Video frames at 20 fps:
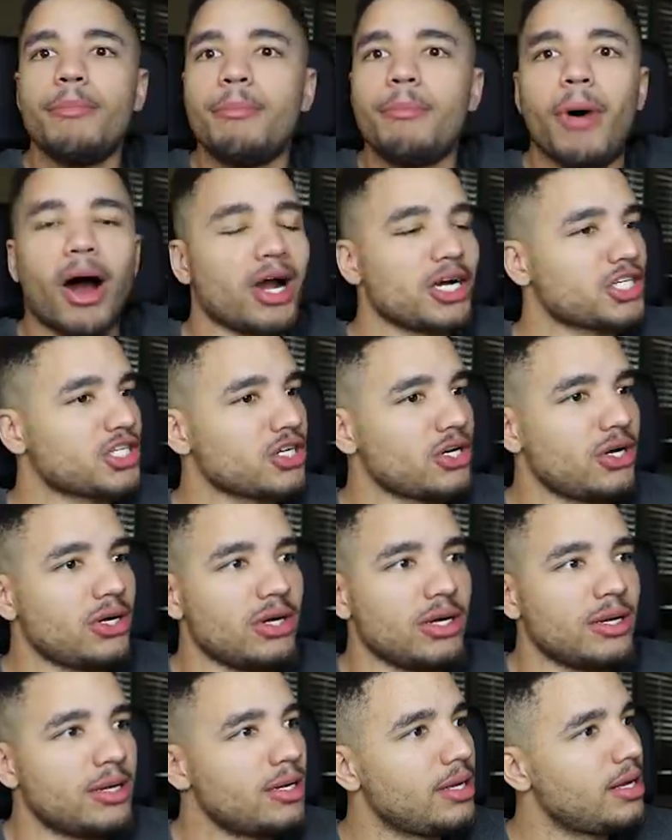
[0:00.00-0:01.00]
Marshall.
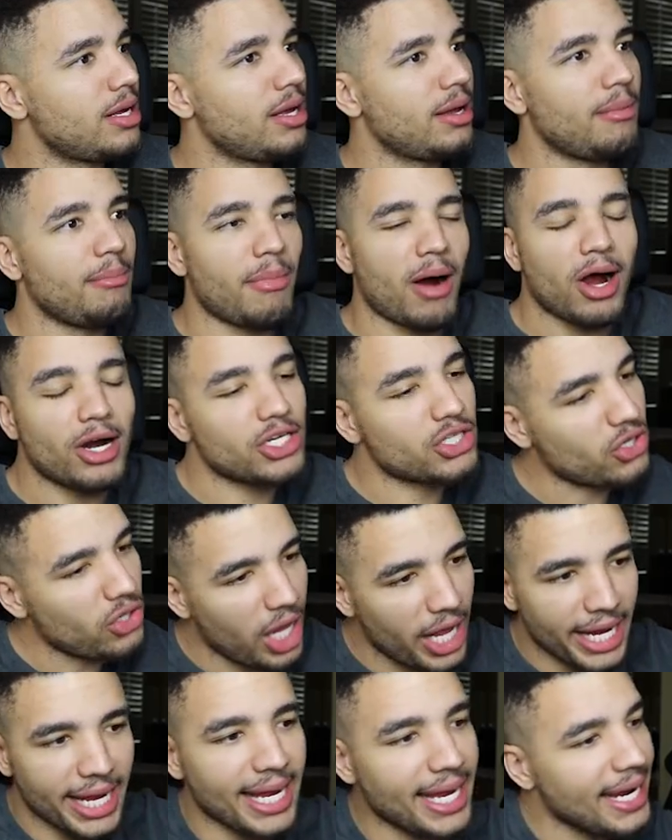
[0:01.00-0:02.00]

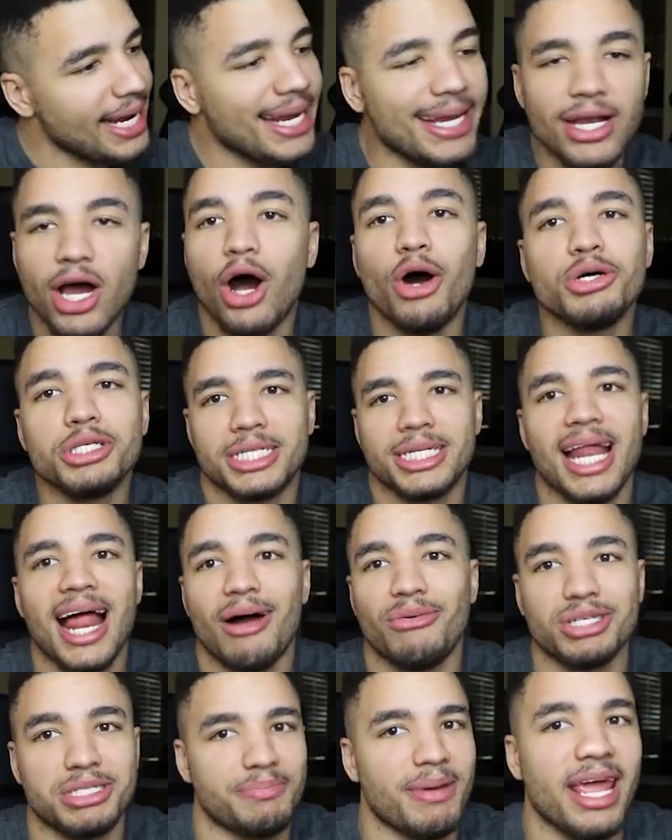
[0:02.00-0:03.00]
Marshall, he knows that
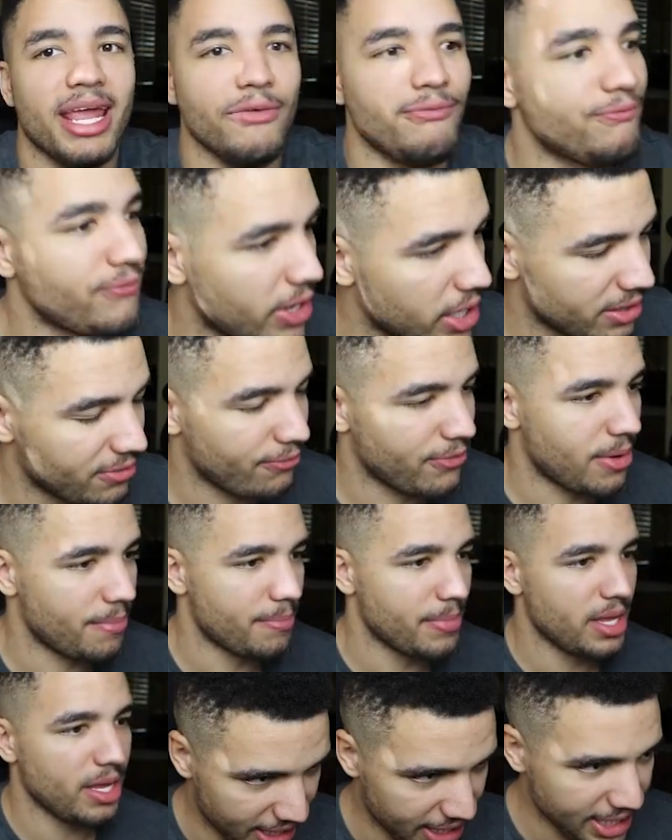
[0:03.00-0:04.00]
I was making fun of him.
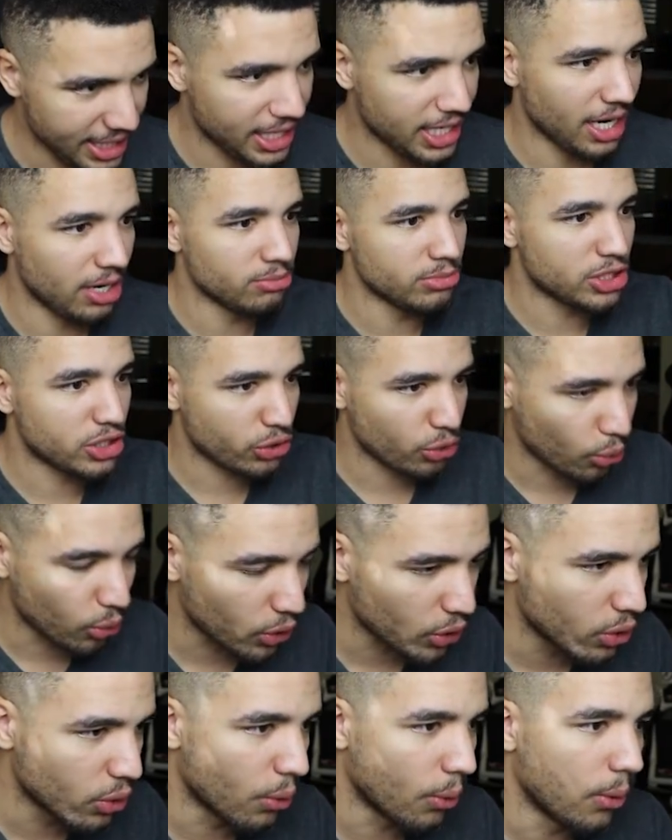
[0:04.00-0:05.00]
He comes
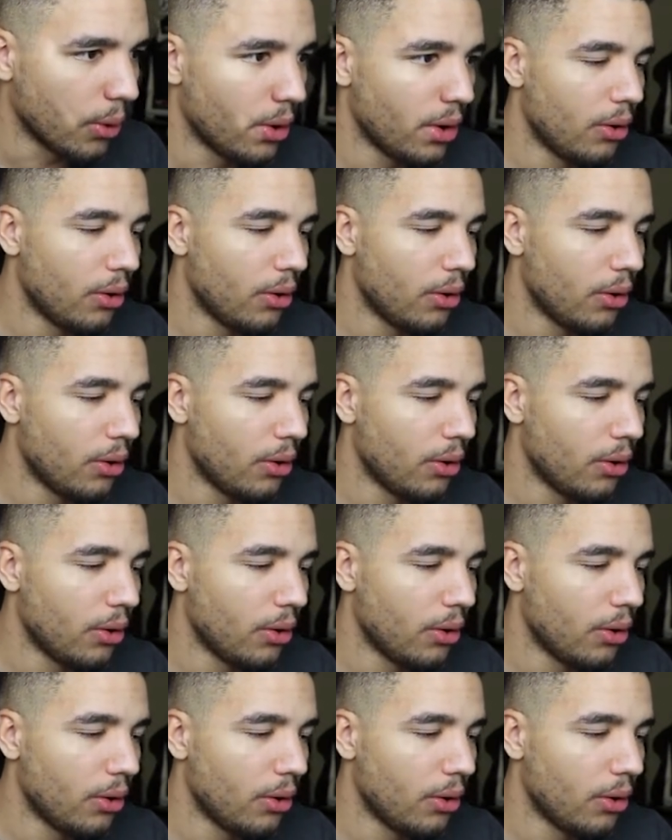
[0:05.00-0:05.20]
through.